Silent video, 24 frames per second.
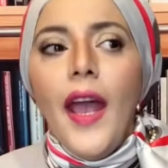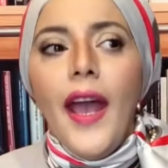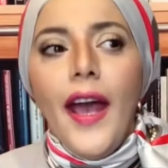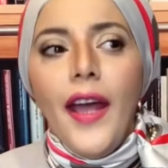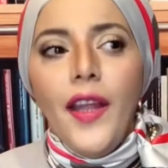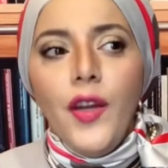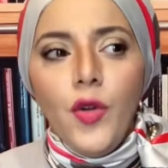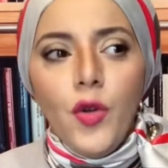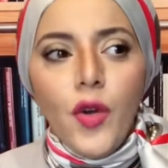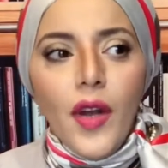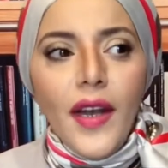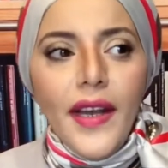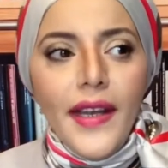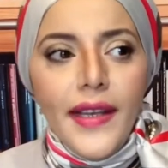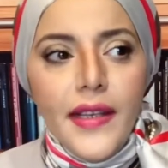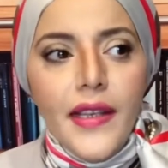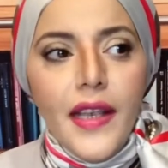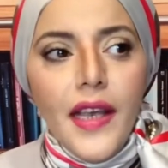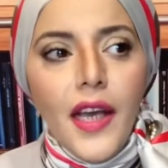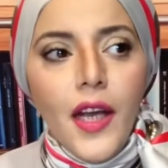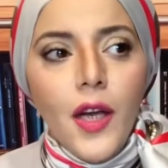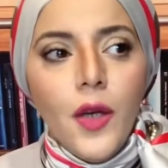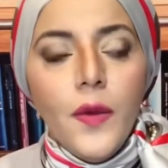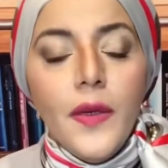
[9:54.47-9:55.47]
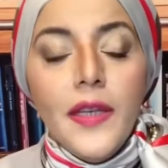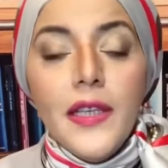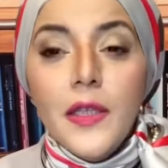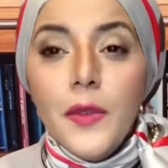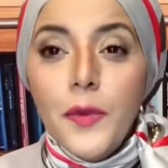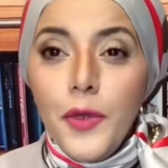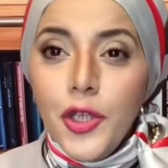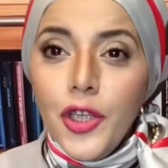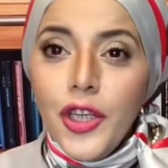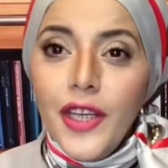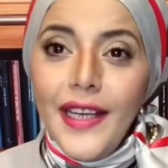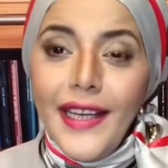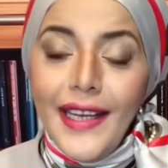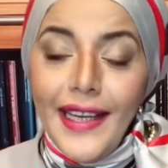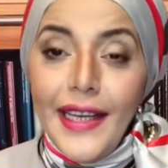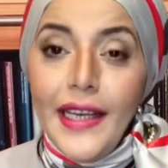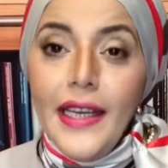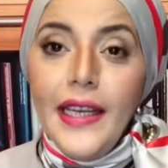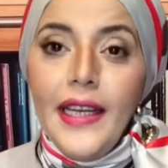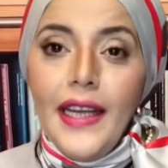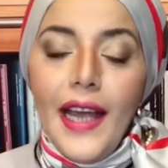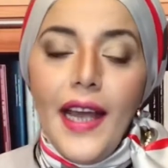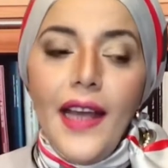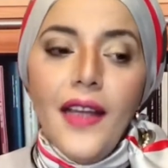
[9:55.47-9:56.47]
right now, especially in
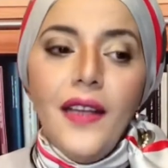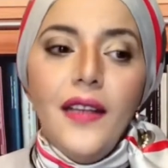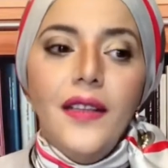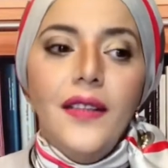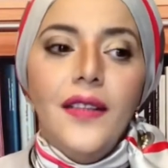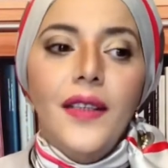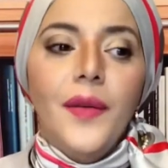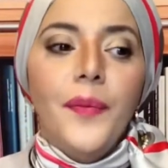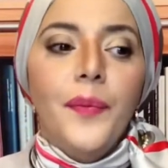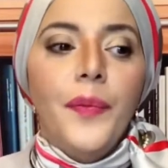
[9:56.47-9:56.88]
Canada,